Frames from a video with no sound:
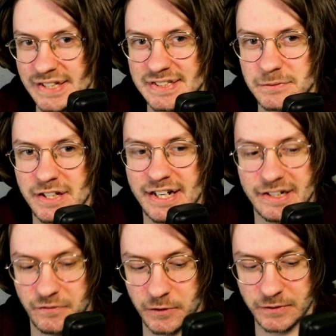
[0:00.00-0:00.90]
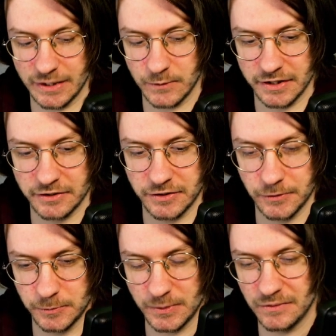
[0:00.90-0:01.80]
It seems like they had a few day one
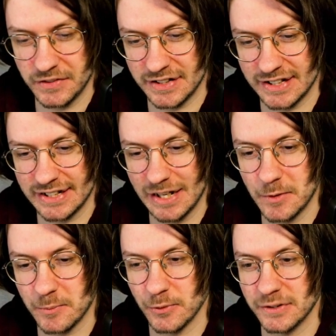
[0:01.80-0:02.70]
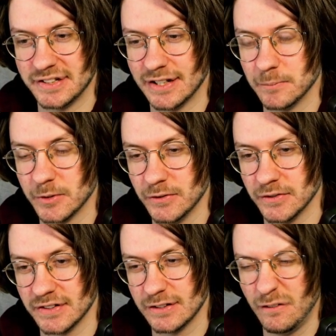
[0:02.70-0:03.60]
issues, but other than that, the game looked pretty damn
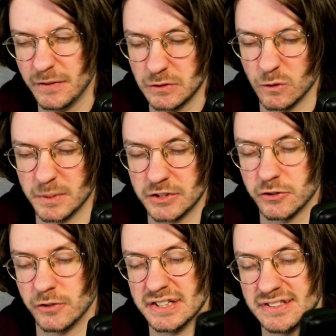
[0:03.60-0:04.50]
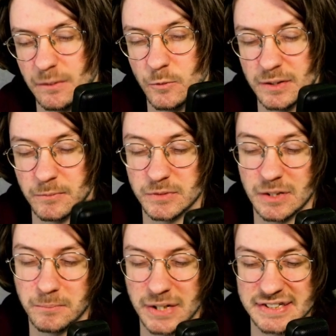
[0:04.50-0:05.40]
good. Graphics were a bit shoddy some
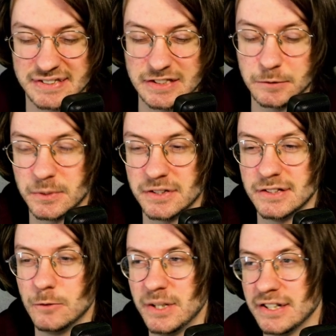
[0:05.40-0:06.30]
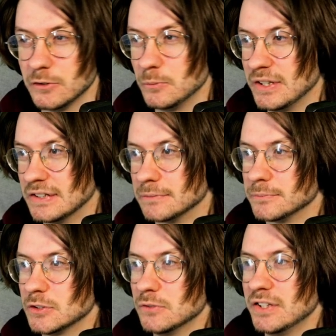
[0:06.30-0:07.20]
places, but not bad, not bad.
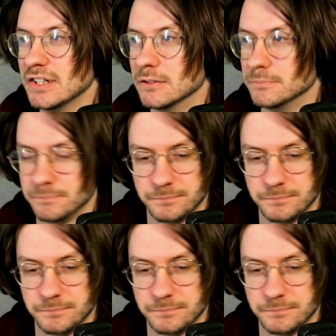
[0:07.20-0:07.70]
Good video.